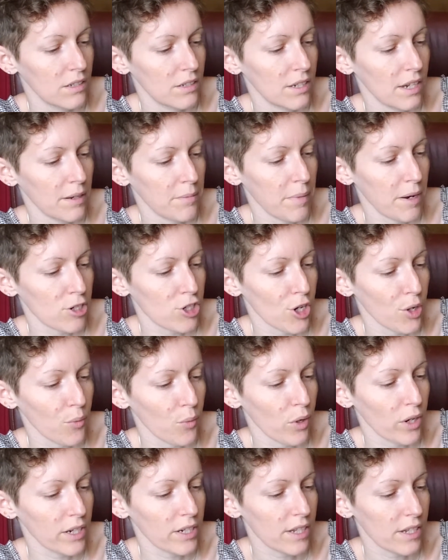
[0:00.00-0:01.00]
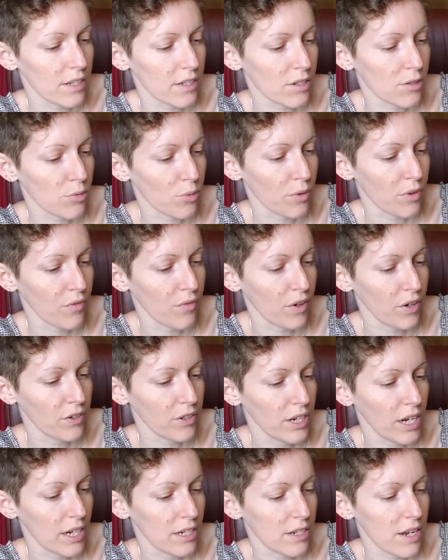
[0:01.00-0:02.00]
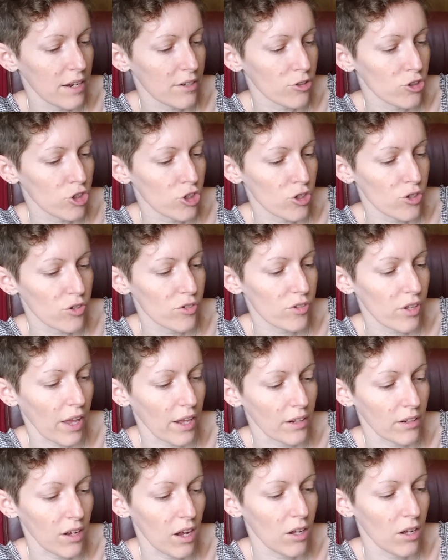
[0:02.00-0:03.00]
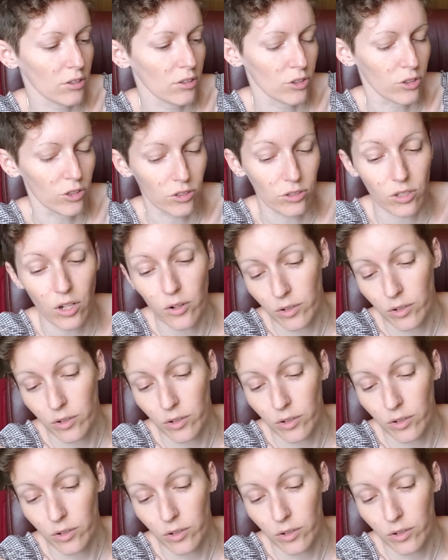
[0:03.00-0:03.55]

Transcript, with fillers: 10 matching wooden discs with varying textures and colors.